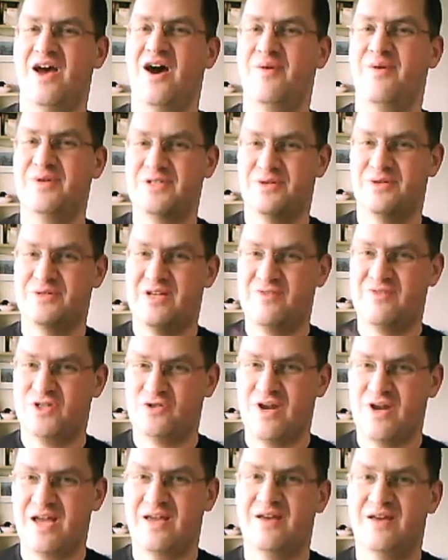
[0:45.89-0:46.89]
oh, it's got to have a
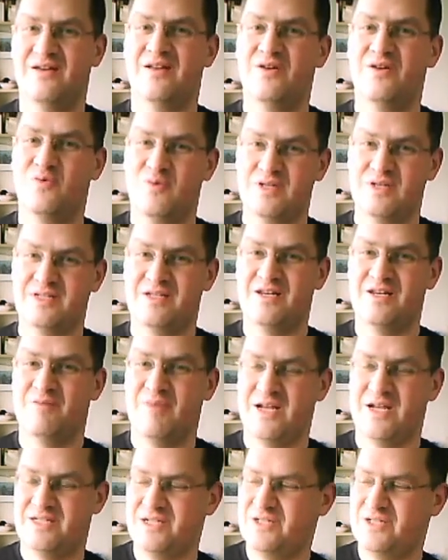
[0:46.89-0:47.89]
dragon and a wizard and a
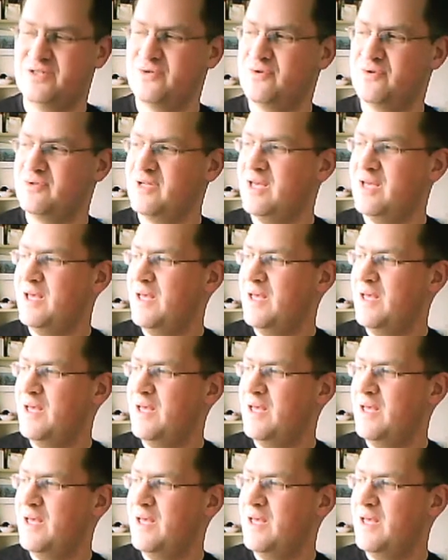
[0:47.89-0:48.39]
magic sword.